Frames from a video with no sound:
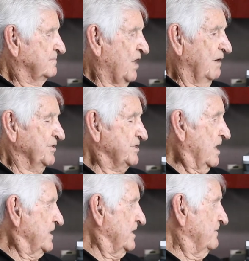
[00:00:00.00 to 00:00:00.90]
I was
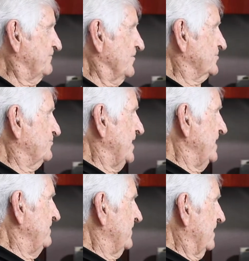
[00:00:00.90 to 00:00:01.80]
not in the first
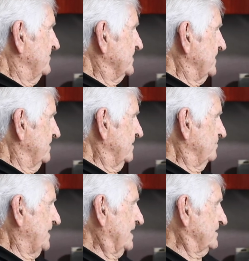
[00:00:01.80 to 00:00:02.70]
wave, I was in
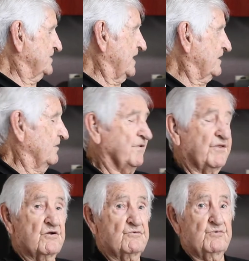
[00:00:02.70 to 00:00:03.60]
about the second or
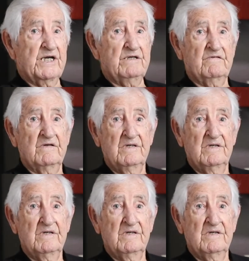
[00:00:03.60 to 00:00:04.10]
third wave,